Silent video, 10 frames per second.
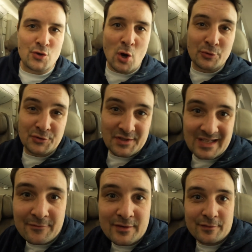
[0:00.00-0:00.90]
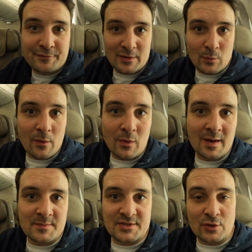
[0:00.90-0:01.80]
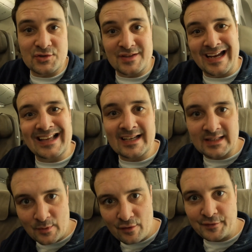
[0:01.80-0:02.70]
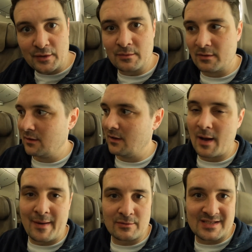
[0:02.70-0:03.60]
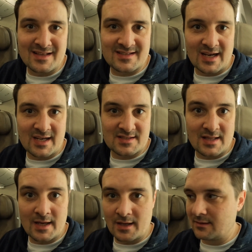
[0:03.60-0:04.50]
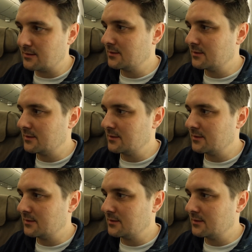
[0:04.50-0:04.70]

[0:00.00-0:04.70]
Not only do they give you free wet wipes, they also then collect them off you about 10 seconds later.